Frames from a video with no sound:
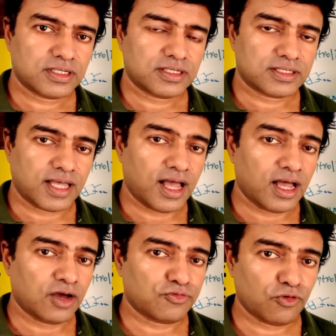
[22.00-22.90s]
the
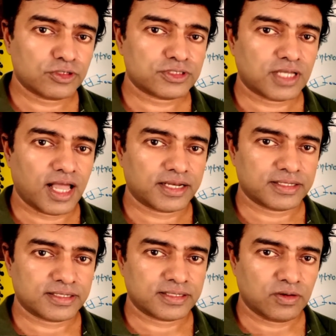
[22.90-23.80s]
force
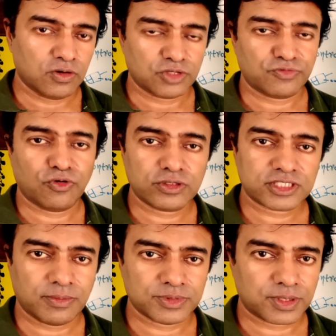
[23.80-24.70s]
acting or the force
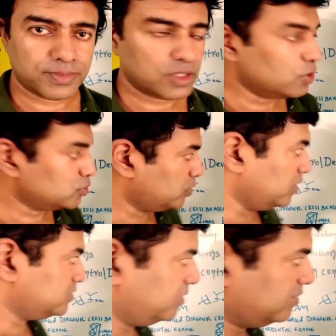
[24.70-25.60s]
comes from the horizontal
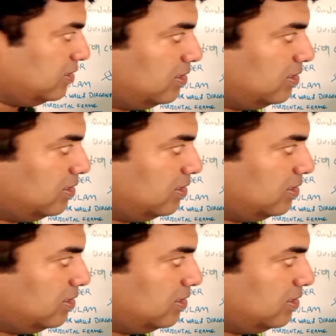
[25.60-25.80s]
side.